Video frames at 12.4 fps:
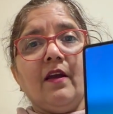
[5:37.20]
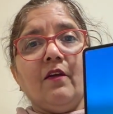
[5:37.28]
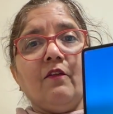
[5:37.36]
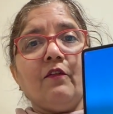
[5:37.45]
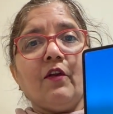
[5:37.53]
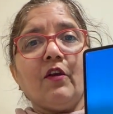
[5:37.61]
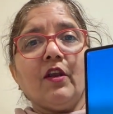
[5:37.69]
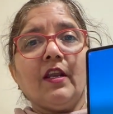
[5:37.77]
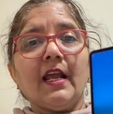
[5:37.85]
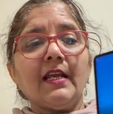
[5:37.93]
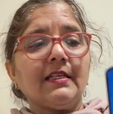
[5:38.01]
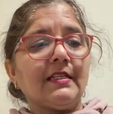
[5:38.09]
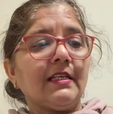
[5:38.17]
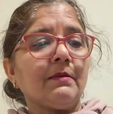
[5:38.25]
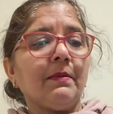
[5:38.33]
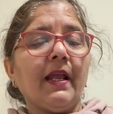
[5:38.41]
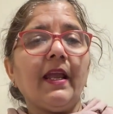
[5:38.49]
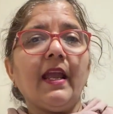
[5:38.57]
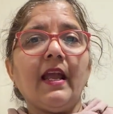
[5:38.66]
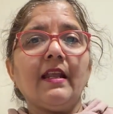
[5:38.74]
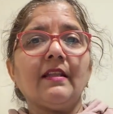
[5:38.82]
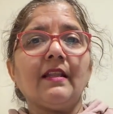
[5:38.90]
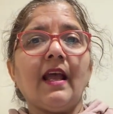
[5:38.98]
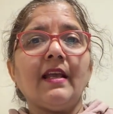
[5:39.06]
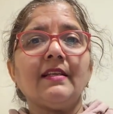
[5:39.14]
very nice display
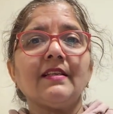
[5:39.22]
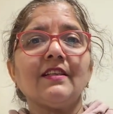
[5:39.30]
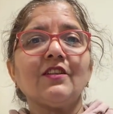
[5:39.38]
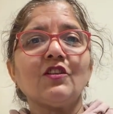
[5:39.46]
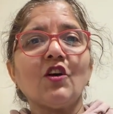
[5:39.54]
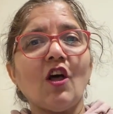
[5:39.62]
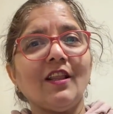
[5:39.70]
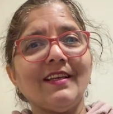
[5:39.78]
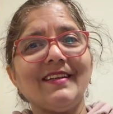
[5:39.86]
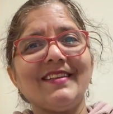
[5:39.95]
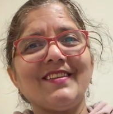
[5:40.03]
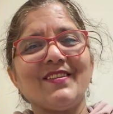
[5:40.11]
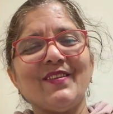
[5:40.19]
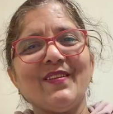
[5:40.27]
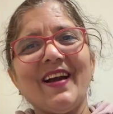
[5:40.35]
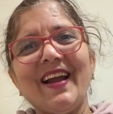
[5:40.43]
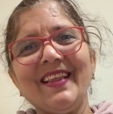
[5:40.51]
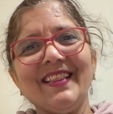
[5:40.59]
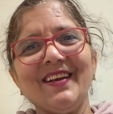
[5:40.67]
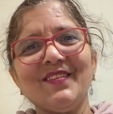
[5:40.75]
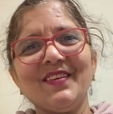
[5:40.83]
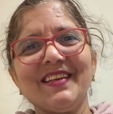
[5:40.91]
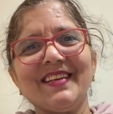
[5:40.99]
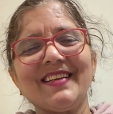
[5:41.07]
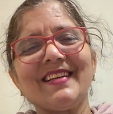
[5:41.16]
and nice and solid. So I love
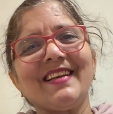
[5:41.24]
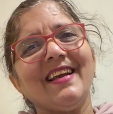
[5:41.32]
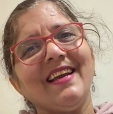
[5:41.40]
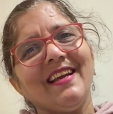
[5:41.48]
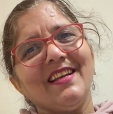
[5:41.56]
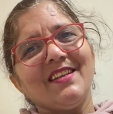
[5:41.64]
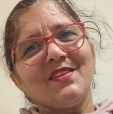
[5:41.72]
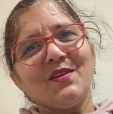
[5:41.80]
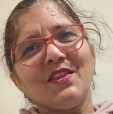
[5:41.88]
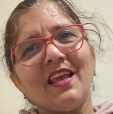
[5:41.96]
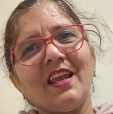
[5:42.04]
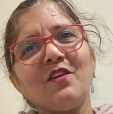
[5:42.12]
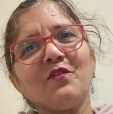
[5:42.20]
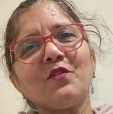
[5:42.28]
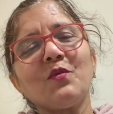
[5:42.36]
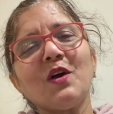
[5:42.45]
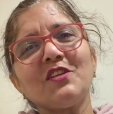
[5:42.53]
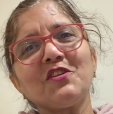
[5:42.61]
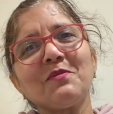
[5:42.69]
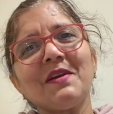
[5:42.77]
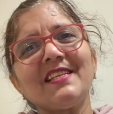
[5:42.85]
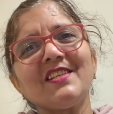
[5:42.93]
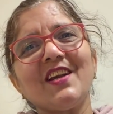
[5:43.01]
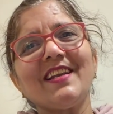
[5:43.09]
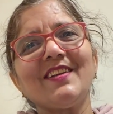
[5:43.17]
it. So thank you for watching my
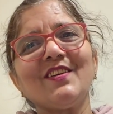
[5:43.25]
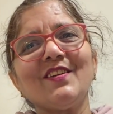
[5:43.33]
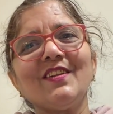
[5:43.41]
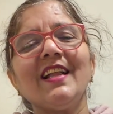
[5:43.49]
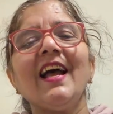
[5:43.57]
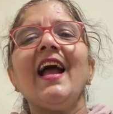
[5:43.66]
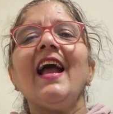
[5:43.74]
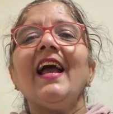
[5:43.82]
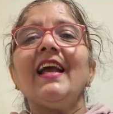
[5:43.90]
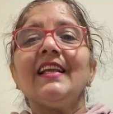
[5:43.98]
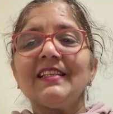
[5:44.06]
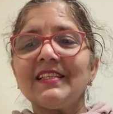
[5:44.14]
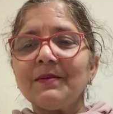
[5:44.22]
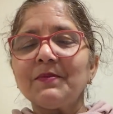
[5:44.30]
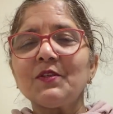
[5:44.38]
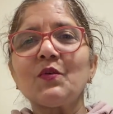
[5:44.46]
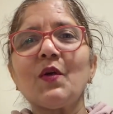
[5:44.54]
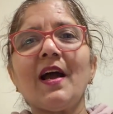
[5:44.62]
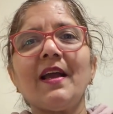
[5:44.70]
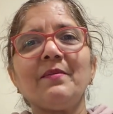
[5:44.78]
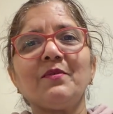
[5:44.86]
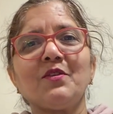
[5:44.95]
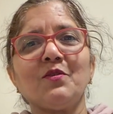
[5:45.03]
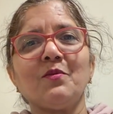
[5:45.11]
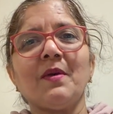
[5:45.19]
channel and
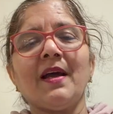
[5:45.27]
subscribe to